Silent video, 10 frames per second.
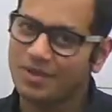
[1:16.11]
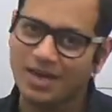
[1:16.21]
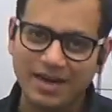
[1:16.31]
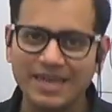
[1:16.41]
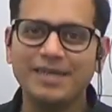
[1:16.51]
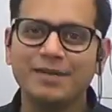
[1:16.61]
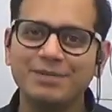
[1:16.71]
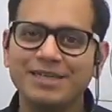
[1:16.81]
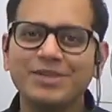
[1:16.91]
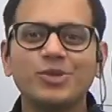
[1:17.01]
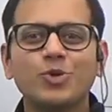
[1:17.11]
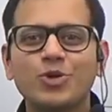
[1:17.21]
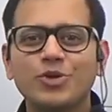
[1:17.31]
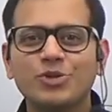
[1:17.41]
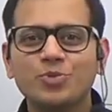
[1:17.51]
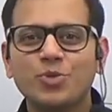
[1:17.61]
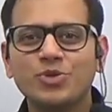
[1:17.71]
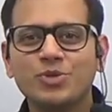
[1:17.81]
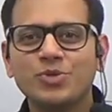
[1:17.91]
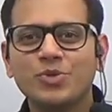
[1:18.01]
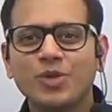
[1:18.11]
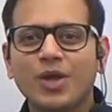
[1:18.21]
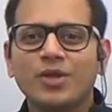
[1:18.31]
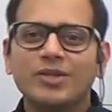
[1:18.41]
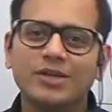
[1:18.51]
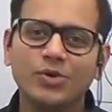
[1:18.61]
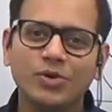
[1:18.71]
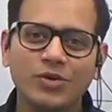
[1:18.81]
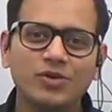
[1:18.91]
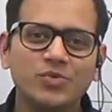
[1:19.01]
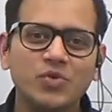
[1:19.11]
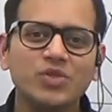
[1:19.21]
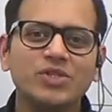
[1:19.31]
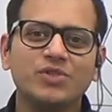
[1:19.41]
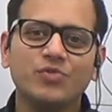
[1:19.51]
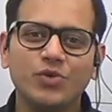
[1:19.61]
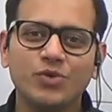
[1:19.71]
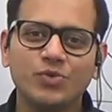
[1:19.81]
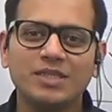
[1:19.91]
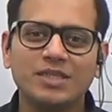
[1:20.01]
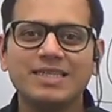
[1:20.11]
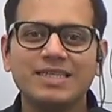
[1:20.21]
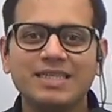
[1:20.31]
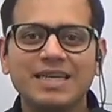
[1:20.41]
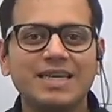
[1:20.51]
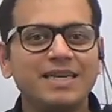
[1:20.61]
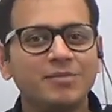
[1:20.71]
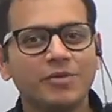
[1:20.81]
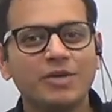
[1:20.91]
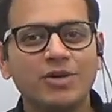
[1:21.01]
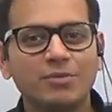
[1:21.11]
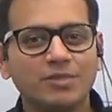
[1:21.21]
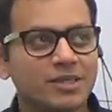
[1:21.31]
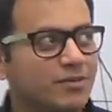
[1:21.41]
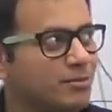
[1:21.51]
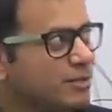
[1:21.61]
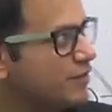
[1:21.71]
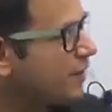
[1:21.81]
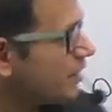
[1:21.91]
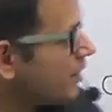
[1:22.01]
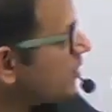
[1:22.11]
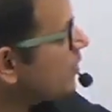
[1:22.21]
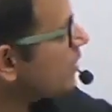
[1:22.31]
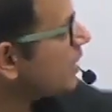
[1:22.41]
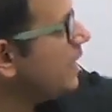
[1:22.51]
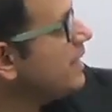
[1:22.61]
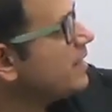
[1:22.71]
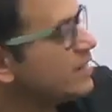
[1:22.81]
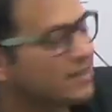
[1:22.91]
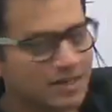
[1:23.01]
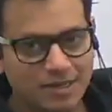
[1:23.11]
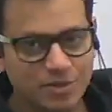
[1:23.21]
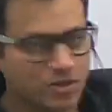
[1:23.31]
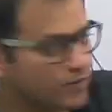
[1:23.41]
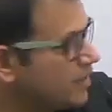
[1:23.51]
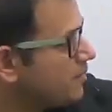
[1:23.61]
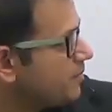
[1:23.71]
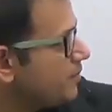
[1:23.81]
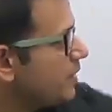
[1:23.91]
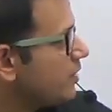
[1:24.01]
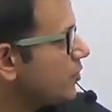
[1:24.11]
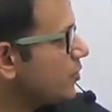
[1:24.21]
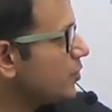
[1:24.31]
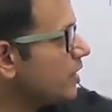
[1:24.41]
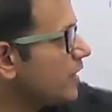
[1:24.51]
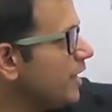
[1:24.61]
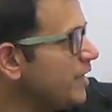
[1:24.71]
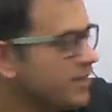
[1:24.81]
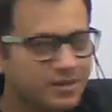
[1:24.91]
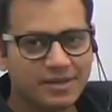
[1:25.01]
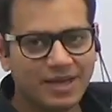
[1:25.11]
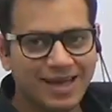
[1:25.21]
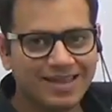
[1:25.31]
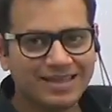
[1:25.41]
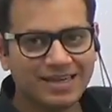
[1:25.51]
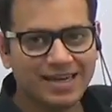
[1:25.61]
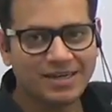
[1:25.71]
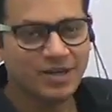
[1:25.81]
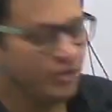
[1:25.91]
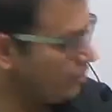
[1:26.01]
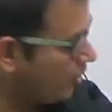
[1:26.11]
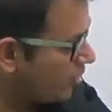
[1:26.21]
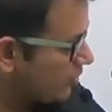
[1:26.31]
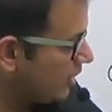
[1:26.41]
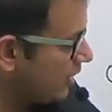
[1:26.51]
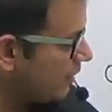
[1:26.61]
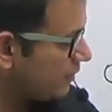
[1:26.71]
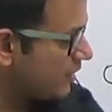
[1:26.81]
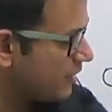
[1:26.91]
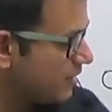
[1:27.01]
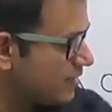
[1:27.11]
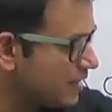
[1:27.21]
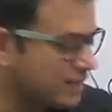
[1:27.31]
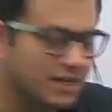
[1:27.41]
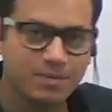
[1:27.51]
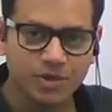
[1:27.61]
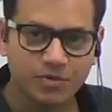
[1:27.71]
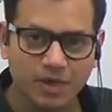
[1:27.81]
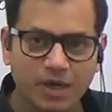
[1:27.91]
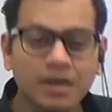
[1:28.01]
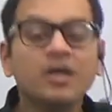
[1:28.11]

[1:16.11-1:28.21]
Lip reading: Again, repeating the Coriolis force. The Coriolis force is a force which says that any moving object will be deflected to the right in the northern hemisphere. So the right and the right, or to the left in the southern hemisphere.